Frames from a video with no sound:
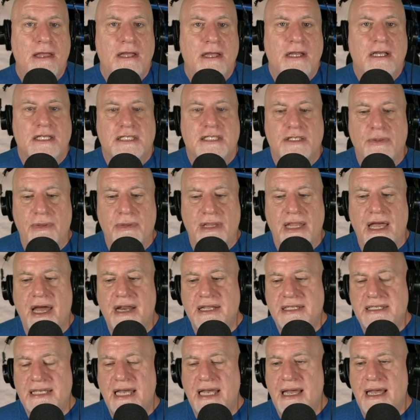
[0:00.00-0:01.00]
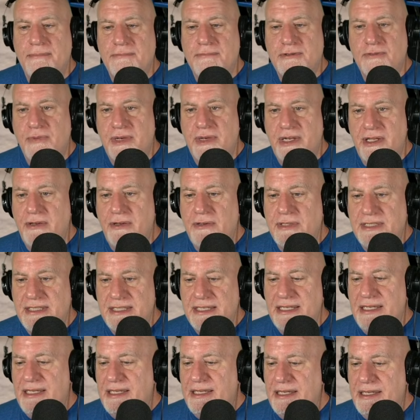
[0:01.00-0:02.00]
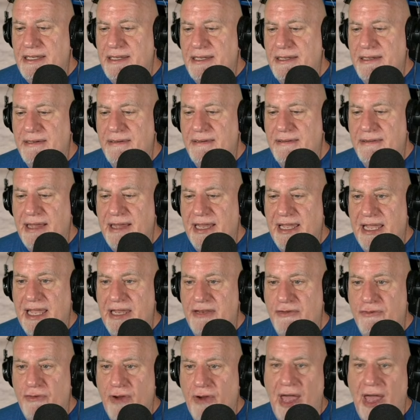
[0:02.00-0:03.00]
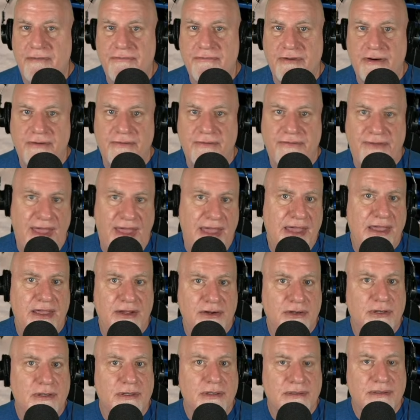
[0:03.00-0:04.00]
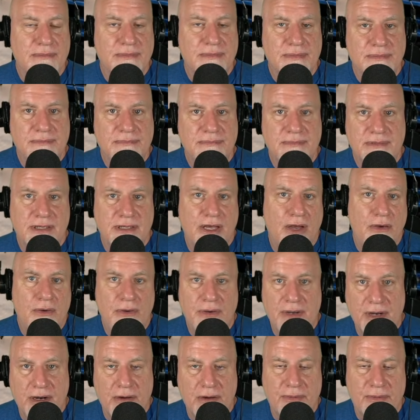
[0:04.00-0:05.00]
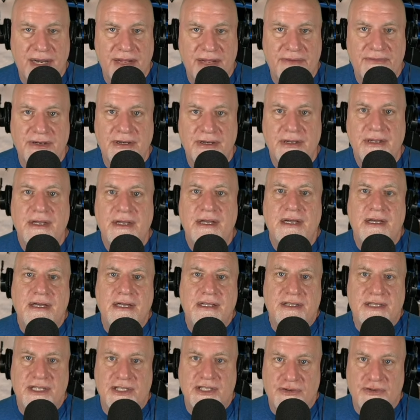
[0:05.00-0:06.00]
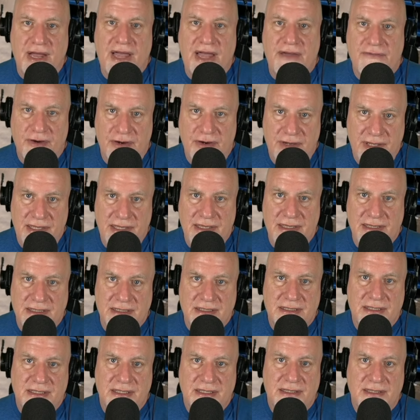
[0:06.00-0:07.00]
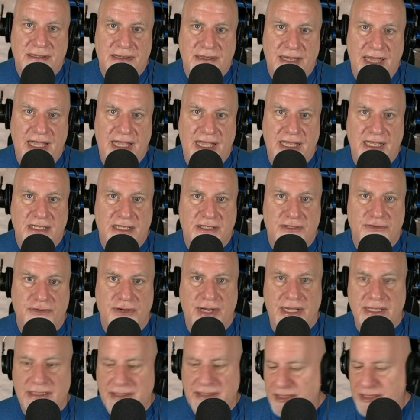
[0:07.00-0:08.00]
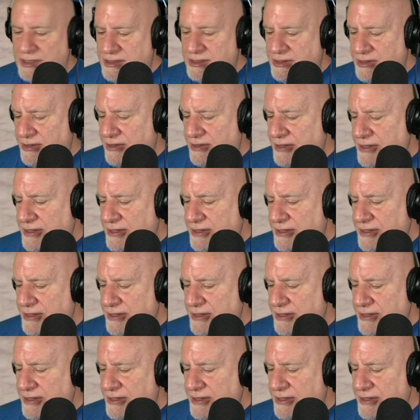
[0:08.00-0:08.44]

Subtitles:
So a lot of times when you see like a driver failure code or whatever, the driver is a transistor.